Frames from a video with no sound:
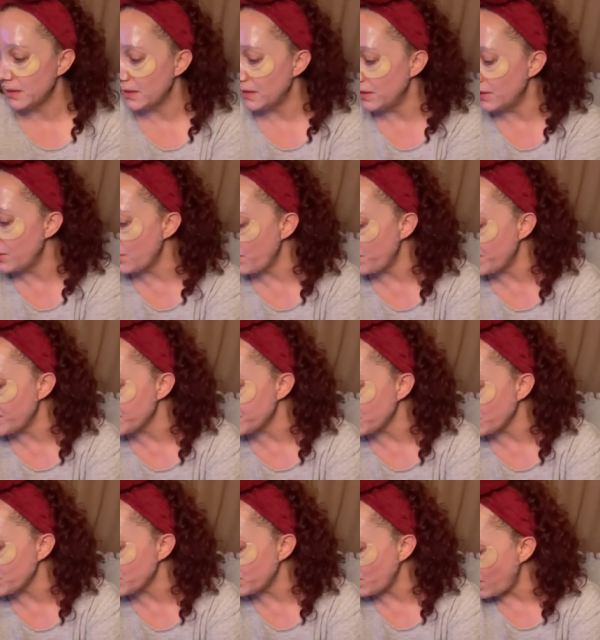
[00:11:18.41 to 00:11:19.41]
You know, because it
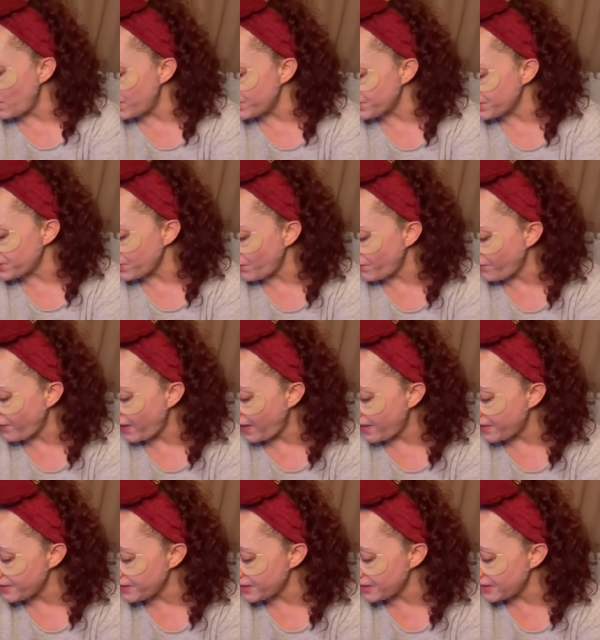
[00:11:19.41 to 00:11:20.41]
was gone so
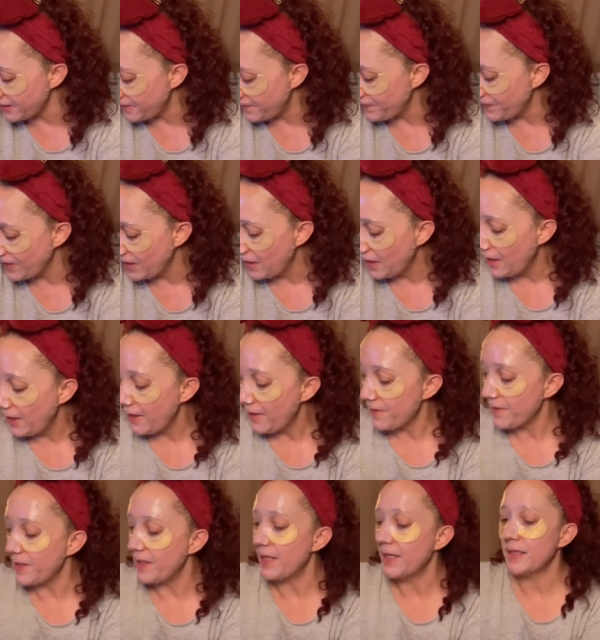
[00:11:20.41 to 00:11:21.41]
fast.
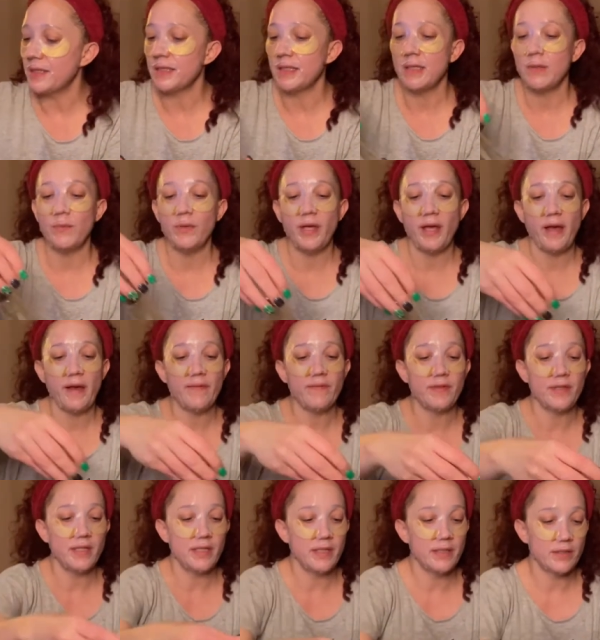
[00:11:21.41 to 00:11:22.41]
The next thing we have in
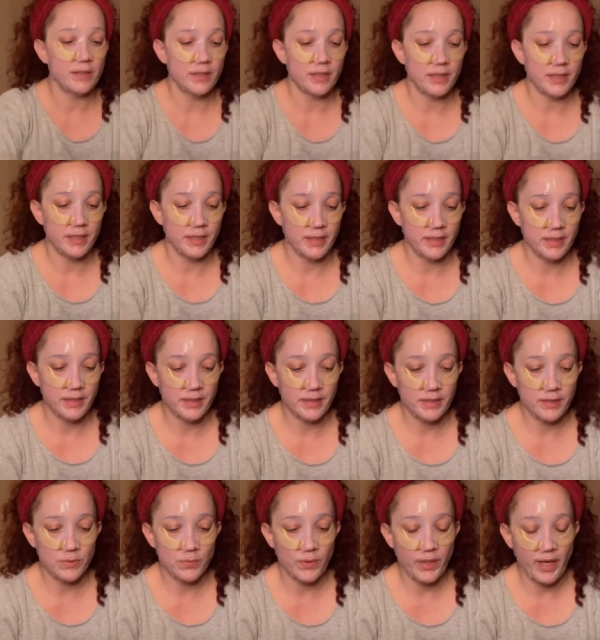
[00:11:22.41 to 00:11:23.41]
here
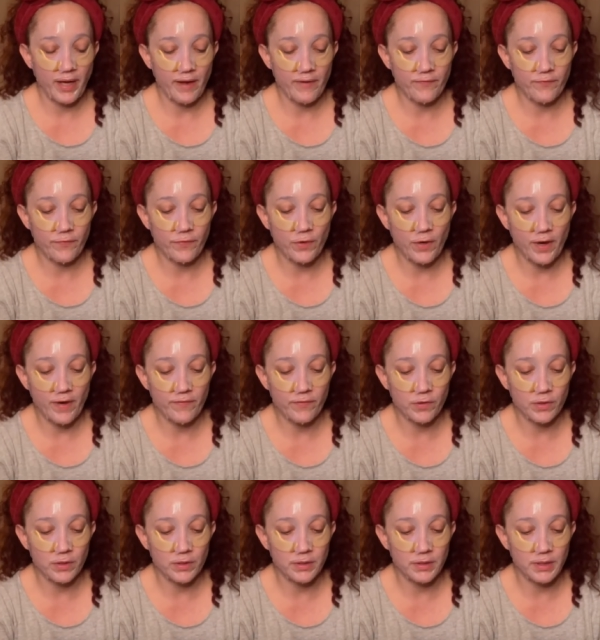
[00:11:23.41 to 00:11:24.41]
is we have Forever
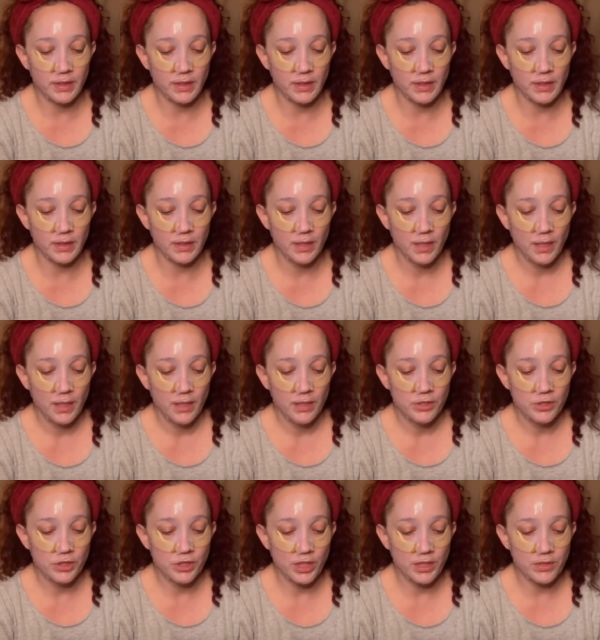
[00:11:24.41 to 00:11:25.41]
Clean
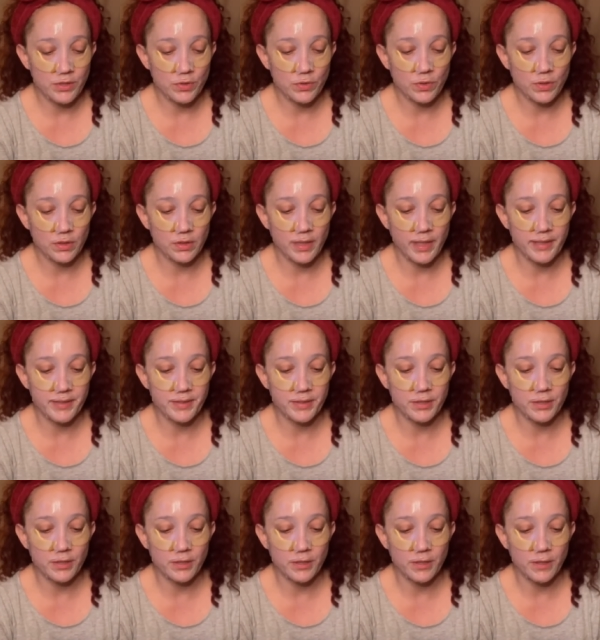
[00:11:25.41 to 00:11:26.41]
Gentle
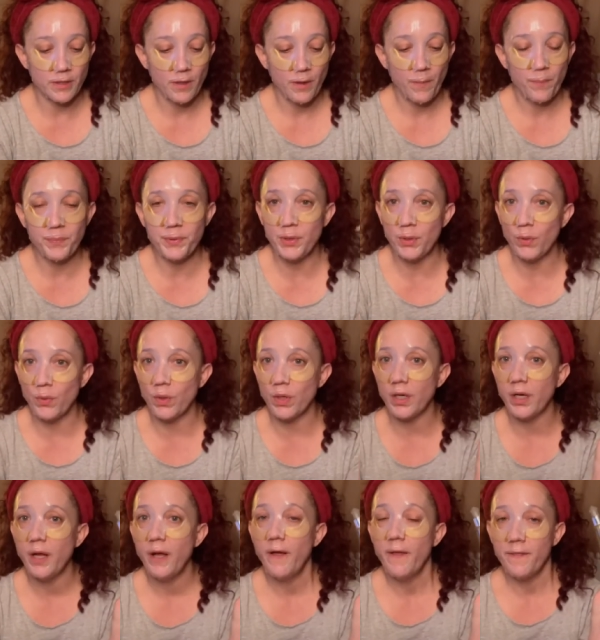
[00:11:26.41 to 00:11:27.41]
Cleanser
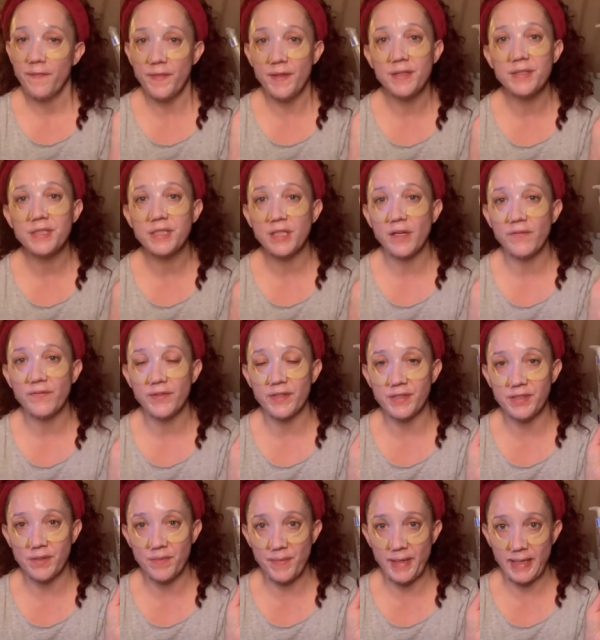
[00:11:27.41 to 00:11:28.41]
Pure. This stuff
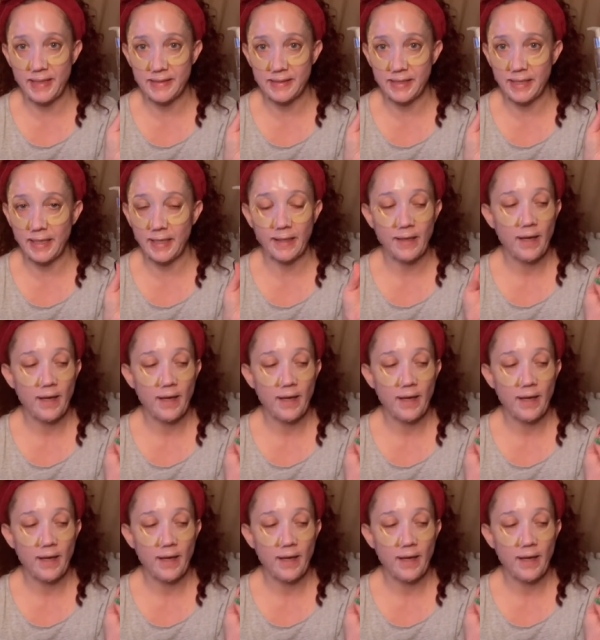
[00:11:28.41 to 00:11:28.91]
is amazing.